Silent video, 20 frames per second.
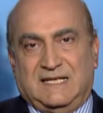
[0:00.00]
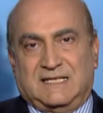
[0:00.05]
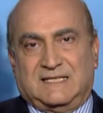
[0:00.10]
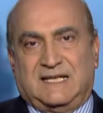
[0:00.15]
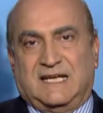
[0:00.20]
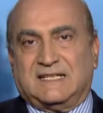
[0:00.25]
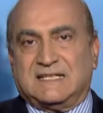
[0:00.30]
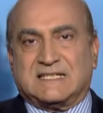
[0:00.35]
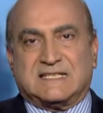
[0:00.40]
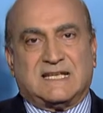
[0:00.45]

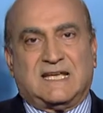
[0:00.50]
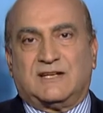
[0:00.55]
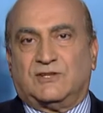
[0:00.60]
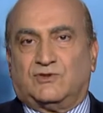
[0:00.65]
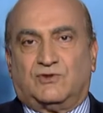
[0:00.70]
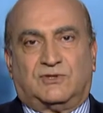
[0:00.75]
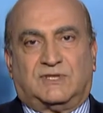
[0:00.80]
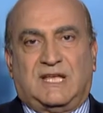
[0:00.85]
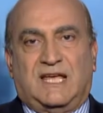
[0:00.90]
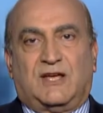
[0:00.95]
They decided
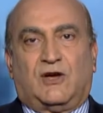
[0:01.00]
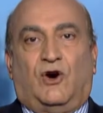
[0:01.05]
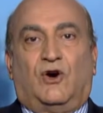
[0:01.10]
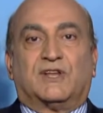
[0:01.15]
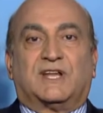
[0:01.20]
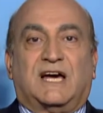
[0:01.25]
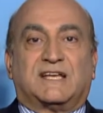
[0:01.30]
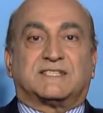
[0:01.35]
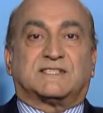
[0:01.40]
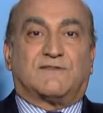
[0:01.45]
to take
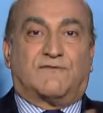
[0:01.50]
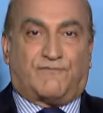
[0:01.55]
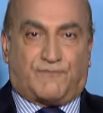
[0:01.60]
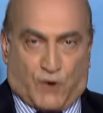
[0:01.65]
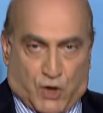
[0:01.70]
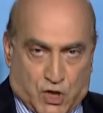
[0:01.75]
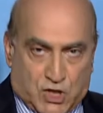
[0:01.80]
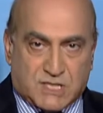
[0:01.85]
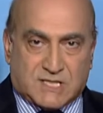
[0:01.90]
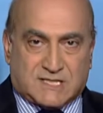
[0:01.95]
on us
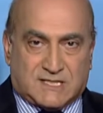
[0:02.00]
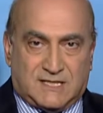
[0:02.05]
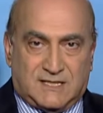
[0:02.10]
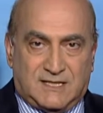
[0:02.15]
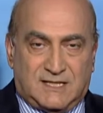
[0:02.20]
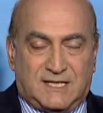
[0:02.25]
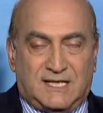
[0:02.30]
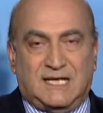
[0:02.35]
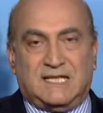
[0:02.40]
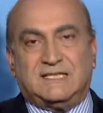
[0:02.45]
first
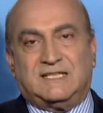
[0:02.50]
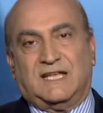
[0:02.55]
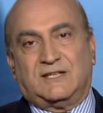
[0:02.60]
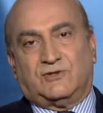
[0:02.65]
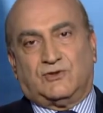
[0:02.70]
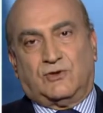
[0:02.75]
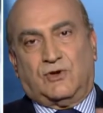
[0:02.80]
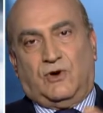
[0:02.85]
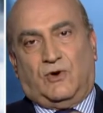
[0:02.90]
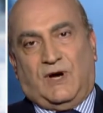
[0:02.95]
and then
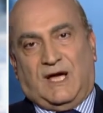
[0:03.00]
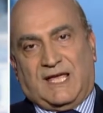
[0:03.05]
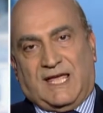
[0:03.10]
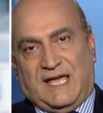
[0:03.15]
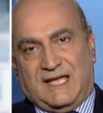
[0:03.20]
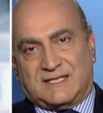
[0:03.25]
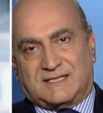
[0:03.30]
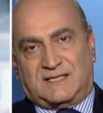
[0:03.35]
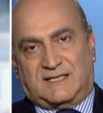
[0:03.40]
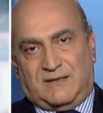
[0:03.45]
to go
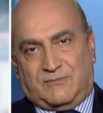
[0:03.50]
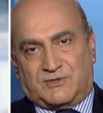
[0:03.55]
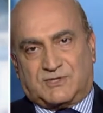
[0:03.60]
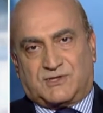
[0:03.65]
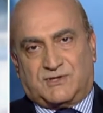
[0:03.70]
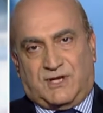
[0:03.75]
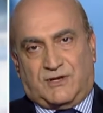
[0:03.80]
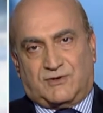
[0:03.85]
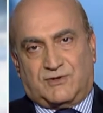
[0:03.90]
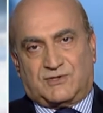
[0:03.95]
against the
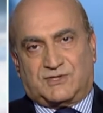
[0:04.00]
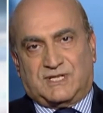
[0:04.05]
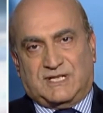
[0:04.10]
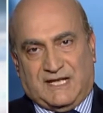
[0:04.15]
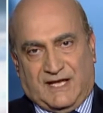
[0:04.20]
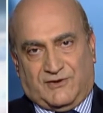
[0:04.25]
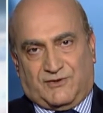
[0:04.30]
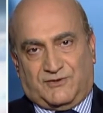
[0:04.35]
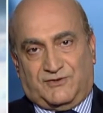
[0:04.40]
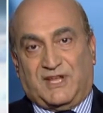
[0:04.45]
demonstrators
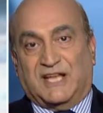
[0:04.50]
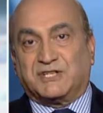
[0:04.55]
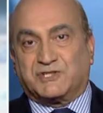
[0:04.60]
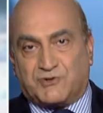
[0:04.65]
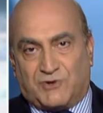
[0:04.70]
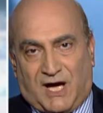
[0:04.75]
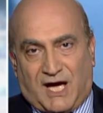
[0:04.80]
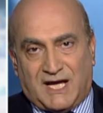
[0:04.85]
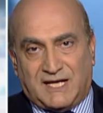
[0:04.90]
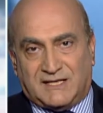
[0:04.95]
later. They
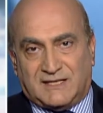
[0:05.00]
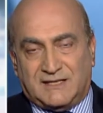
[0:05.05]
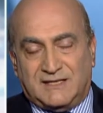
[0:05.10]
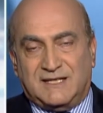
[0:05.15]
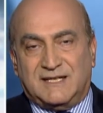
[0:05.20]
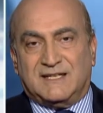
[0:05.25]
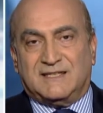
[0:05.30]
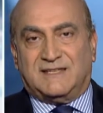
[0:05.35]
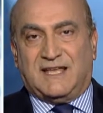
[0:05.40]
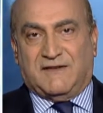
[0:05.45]
tried,
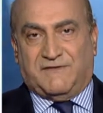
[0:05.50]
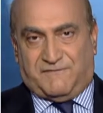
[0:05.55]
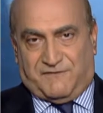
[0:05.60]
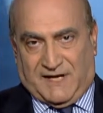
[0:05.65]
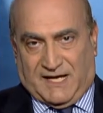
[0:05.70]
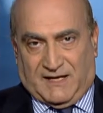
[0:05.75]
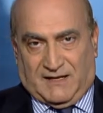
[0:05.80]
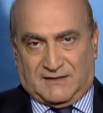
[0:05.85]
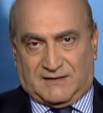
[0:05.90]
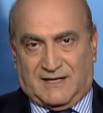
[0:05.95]
they
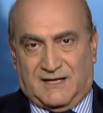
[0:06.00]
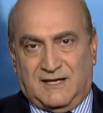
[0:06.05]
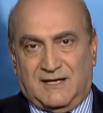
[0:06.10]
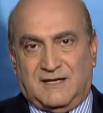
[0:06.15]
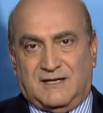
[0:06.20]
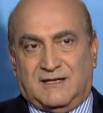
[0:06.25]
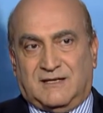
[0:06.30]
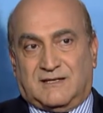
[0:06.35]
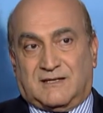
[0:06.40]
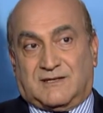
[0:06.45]
failed.
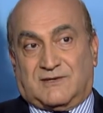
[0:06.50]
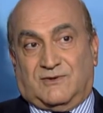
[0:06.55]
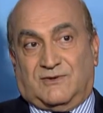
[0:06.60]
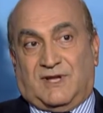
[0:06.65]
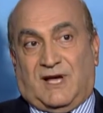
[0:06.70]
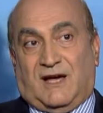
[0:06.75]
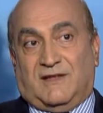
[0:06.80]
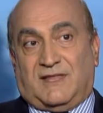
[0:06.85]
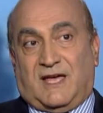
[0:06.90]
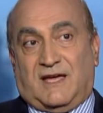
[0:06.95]
So
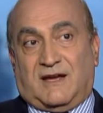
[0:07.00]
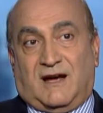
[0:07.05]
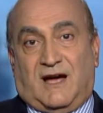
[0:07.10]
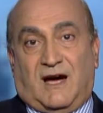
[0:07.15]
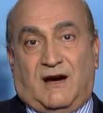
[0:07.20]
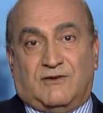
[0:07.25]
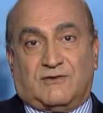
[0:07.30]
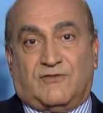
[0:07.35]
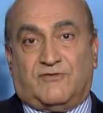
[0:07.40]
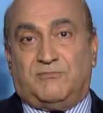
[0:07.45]
now they're
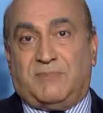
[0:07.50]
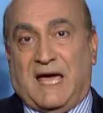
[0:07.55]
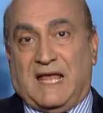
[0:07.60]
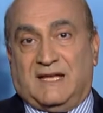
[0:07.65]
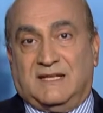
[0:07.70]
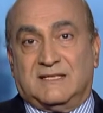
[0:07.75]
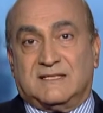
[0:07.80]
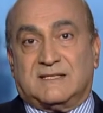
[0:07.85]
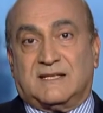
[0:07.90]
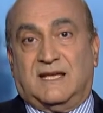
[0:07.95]
out of
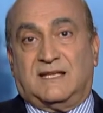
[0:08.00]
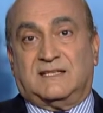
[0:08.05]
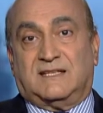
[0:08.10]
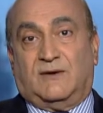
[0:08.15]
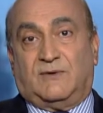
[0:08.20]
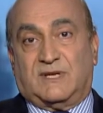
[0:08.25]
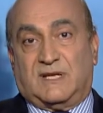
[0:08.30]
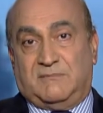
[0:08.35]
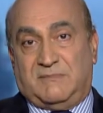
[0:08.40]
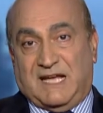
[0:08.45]
balance and they
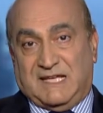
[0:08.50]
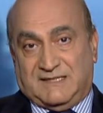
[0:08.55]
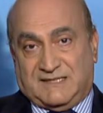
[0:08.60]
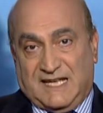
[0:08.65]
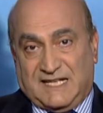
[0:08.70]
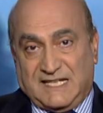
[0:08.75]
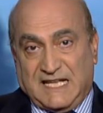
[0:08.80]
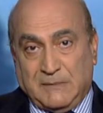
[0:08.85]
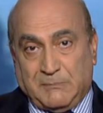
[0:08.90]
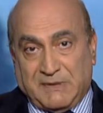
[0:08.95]
want to
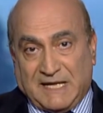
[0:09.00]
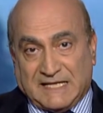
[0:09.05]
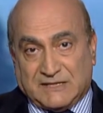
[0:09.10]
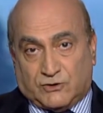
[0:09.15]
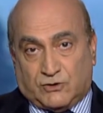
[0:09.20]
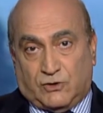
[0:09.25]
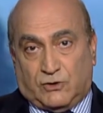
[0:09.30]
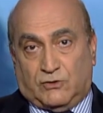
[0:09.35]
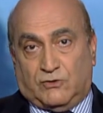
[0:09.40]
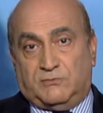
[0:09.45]
maintain a
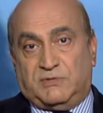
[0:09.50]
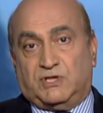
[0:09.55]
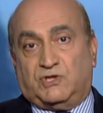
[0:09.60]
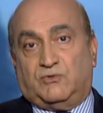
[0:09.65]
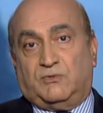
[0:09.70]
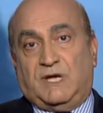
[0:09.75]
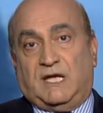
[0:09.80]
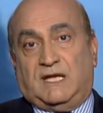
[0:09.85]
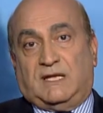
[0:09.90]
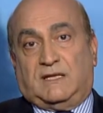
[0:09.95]
plateau
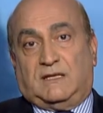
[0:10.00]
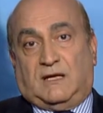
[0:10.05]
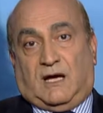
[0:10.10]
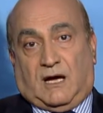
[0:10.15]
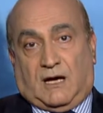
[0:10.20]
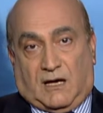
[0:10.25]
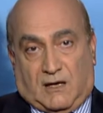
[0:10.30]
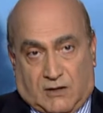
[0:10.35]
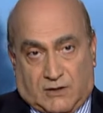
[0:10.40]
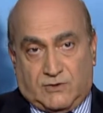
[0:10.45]
between
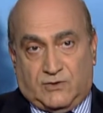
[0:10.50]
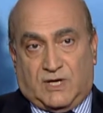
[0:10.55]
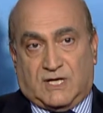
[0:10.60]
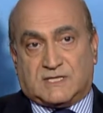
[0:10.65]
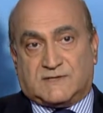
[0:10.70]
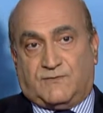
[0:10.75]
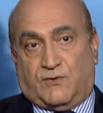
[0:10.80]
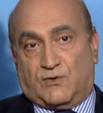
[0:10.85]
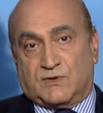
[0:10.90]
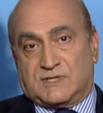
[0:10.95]
our
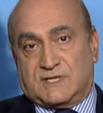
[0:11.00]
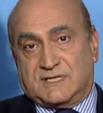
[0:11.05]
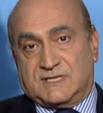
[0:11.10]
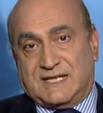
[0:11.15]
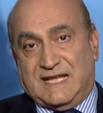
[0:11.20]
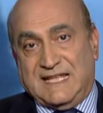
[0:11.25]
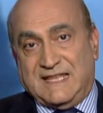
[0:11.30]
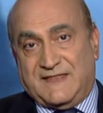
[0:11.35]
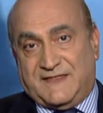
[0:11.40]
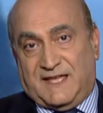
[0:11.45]
U.S. forces
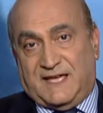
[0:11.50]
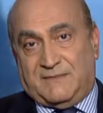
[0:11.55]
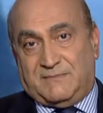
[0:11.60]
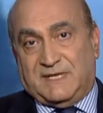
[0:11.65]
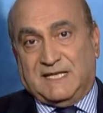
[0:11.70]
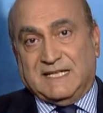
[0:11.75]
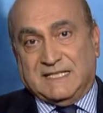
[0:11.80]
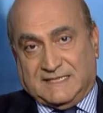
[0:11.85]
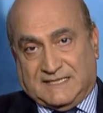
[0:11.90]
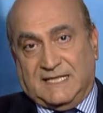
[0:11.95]
and them
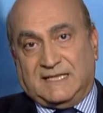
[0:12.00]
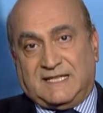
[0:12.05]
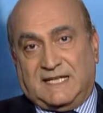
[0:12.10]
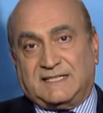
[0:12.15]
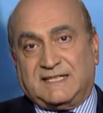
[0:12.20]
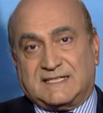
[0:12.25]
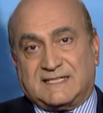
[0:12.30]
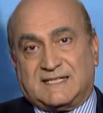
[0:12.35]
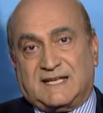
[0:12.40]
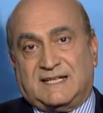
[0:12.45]
till they
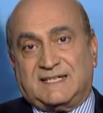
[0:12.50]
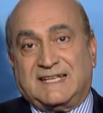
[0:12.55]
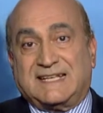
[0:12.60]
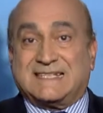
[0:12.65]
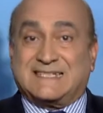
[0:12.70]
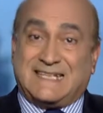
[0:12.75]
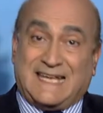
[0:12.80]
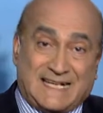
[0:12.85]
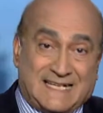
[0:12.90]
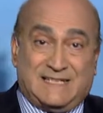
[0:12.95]
decide
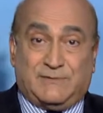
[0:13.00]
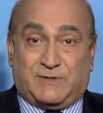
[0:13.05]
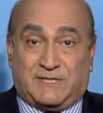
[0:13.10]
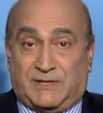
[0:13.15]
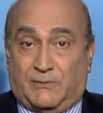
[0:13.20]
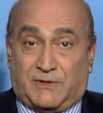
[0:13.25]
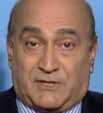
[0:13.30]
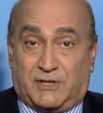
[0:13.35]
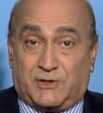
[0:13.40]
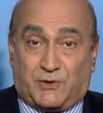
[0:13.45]
exactly what
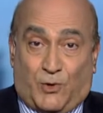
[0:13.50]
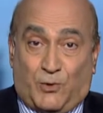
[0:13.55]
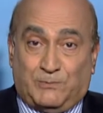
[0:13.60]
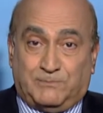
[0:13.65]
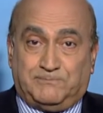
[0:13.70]
they want to do.